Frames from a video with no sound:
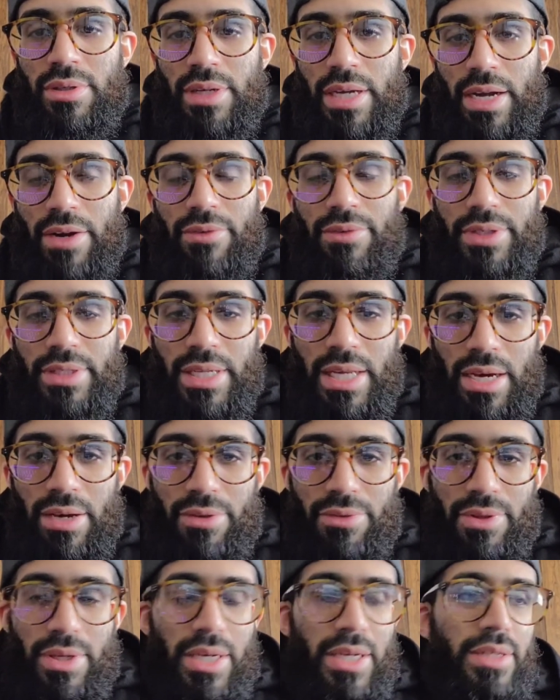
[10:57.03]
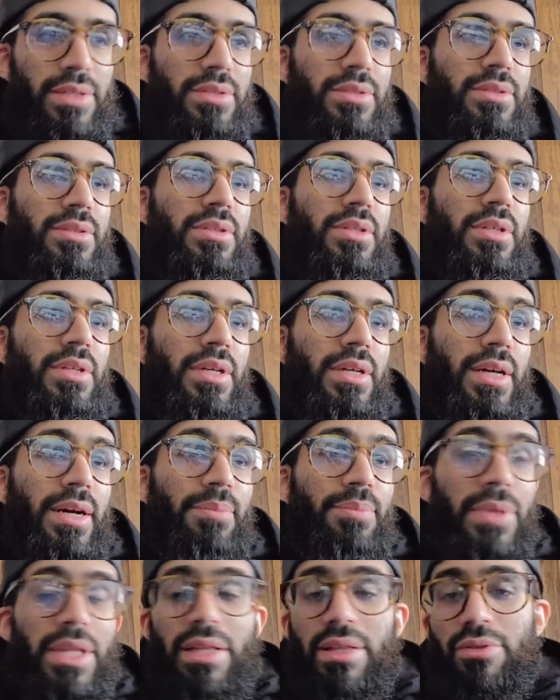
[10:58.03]
every now and then.
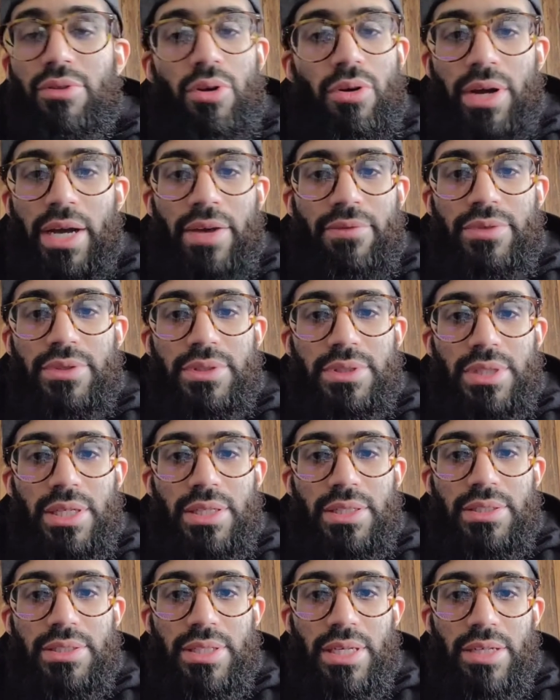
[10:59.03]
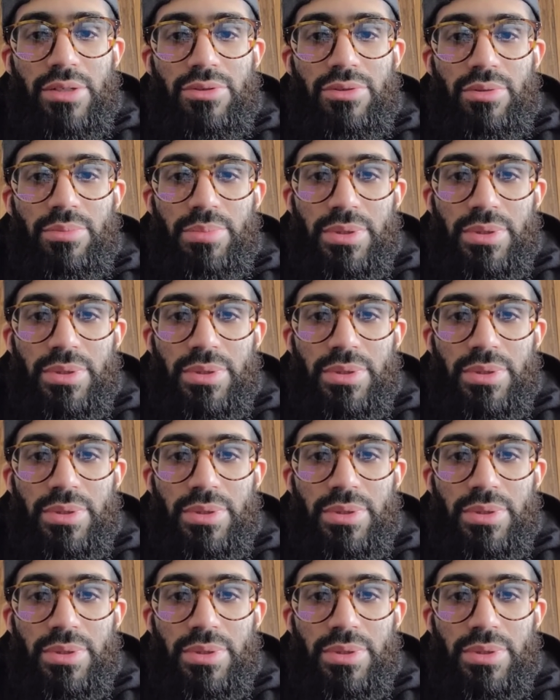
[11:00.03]
And don't have a steady schedule,